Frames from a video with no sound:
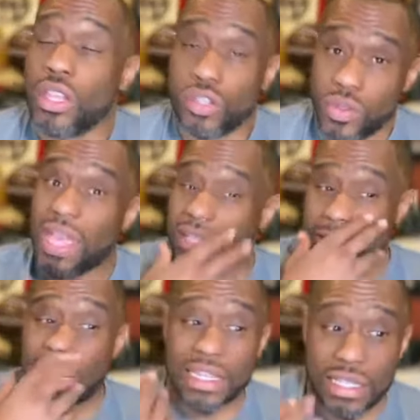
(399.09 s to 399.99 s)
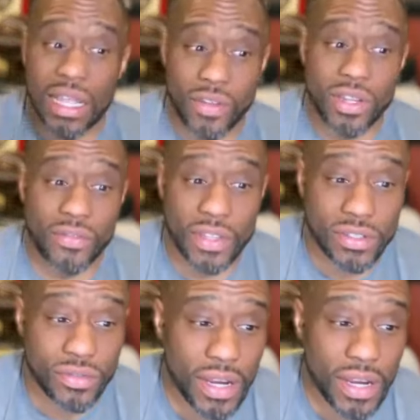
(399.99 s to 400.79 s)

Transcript: So that's the next level of this,